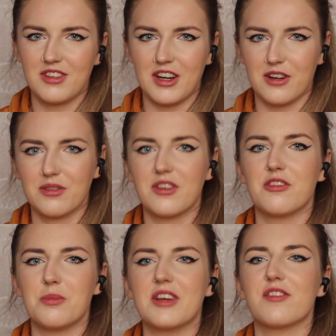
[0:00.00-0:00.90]
You know, they
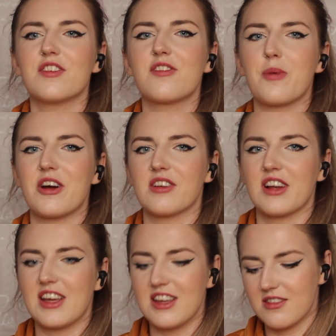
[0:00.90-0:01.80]
should be given
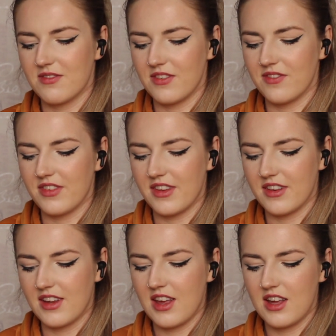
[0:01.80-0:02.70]
sparingly.
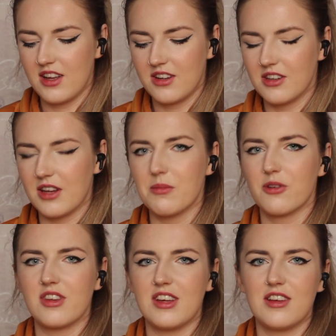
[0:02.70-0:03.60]
They
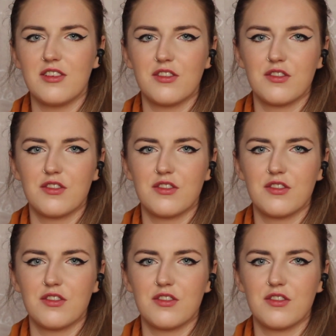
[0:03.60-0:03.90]
mostly